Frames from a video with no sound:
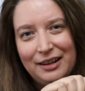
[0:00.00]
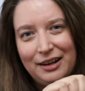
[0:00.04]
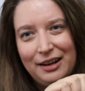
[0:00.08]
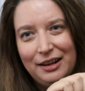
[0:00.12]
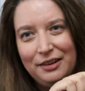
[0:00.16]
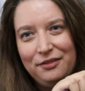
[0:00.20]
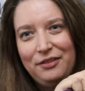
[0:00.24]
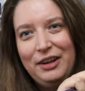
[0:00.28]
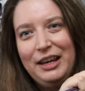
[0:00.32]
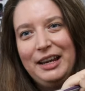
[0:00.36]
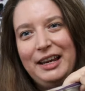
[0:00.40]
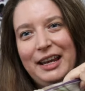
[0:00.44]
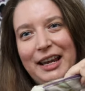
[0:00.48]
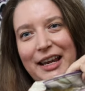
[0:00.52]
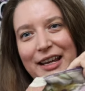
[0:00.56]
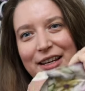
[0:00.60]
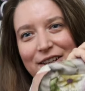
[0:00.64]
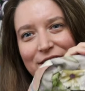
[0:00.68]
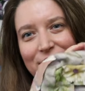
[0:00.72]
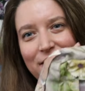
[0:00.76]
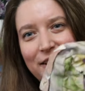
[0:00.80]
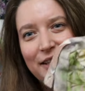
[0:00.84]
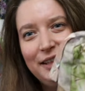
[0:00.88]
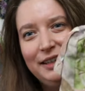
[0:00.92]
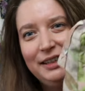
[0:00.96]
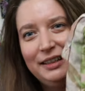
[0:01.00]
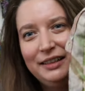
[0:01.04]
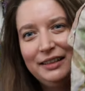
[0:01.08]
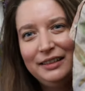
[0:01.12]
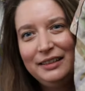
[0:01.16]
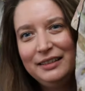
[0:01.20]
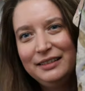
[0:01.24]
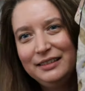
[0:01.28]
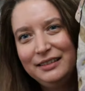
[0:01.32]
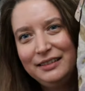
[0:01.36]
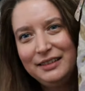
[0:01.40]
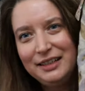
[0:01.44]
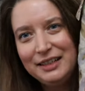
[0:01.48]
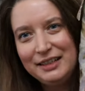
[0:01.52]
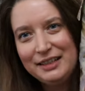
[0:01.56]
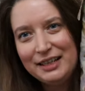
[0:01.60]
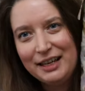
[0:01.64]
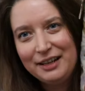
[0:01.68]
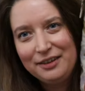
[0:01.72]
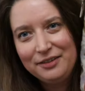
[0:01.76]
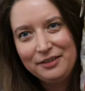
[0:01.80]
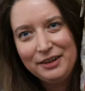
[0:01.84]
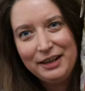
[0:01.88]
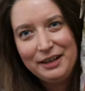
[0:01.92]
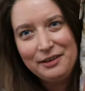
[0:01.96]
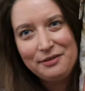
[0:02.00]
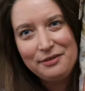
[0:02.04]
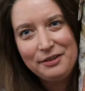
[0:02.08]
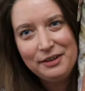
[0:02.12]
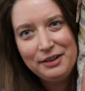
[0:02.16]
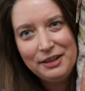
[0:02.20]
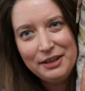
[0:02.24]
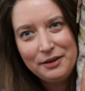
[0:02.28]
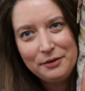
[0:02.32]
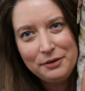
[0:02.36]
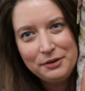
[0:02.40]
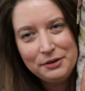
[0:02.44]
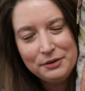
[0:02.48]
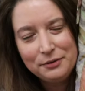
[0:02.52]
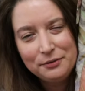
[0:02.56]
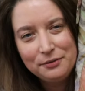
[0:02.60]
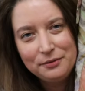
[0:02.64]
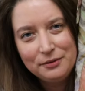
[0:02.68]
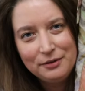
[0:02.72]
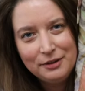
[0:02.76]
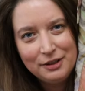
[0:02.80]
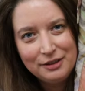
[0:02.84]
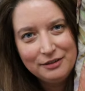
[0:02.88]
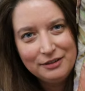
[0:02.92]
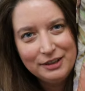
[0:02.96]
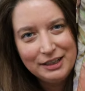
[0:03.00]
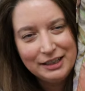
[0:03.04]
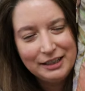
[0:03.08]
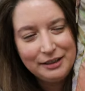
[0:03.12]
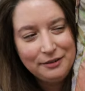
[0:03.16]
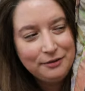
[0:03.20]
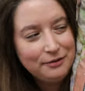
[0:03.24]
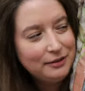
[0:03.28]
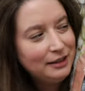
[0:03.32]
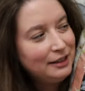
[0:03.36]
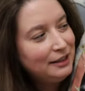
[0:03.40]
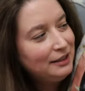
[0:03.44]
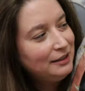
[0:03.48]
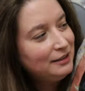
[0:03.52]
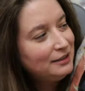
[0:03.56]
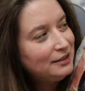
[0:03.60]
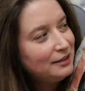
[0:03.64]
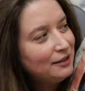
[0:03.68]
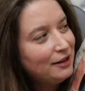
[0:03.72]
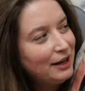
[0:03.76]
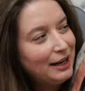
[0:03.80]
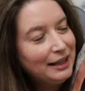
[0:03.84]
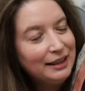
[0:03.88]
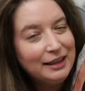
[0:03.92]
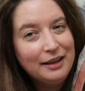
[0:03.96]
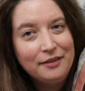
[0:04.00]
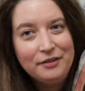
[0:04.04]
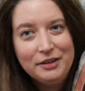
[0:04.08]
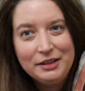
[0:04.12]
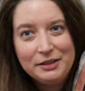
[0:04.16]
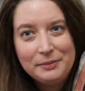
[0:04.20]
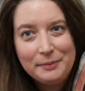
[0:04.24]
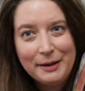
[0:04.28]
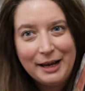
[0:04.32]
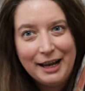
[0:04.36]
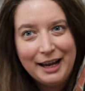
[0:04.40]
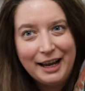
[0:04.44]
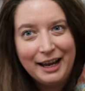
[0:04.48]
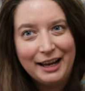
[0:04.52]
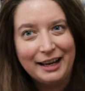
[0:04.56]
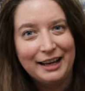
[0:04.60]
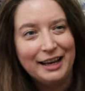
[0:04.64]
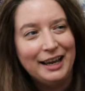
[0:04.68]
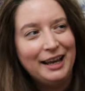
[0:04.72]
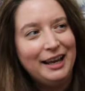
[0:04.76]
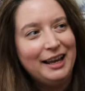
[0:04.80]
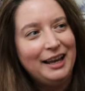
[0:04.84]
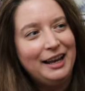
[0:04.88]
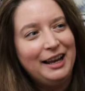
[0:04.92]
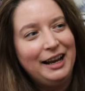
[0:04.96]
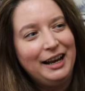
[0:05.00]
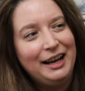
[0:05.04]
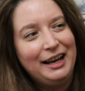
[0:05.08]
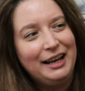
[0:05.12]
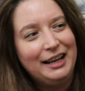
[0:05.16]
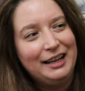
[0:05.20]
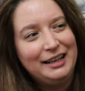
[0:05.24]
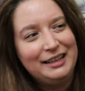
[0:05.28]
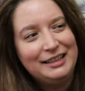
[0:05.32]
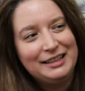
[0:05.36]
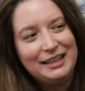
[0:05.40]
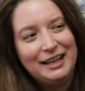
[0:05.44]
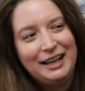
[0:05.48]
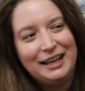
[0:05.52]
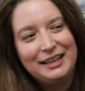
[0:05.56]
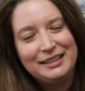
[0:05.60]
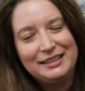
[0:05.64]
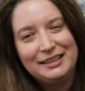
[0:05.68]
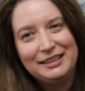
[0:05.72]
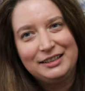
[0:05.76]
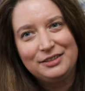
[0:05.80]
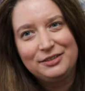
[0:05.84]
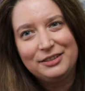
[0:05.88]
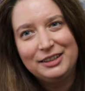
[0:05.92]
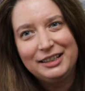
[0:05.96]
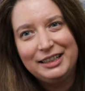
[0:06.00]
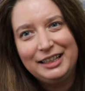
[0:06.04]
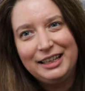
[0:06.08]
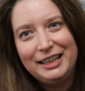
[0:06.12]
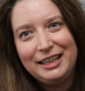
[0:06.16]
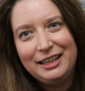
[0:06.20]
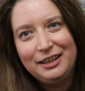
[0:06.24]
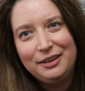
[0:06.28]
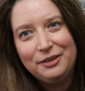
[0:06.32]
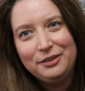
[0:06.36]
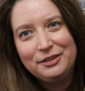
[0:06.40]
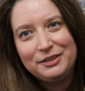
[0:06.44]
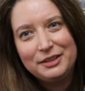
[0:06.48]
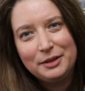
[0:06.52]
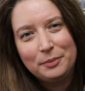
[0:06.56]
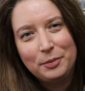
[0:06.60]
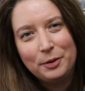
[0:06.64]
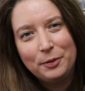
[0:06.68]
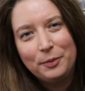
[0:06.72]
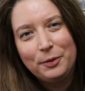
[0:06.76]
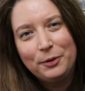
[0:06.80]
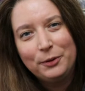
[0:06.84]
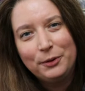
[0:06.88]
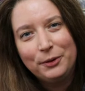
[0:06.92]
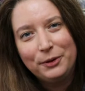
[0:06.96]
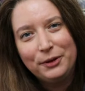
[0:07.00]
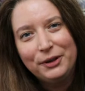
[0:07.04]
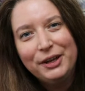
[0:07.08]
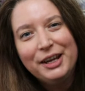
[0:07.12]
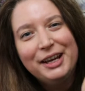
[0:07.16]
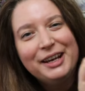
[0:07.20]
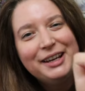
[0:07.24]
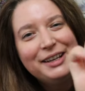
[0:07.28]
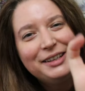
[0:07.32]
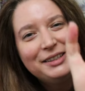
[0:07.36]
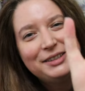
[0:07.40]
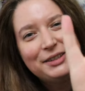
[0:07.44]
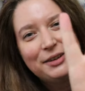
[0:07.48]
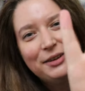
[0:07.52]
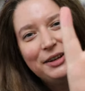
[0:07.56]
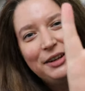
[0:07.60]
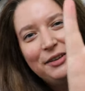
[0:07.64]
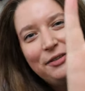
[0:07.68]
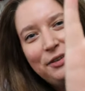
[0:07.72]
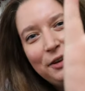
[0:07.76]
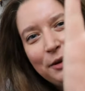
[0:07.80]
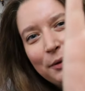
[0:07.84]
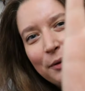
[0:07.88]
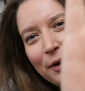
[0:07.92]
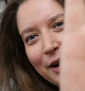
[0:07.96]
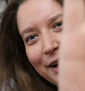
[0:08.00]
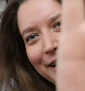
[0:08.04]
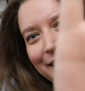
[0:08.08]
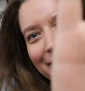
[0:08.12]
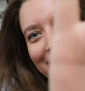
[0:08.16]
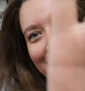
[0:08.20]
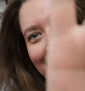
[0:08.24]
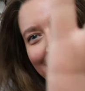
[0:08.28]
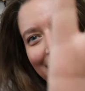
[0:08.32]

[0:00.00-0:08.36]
on vacation to Tenerife, and that was really fun. So I love this bag, and it has this really cute zipper pull. So if you are in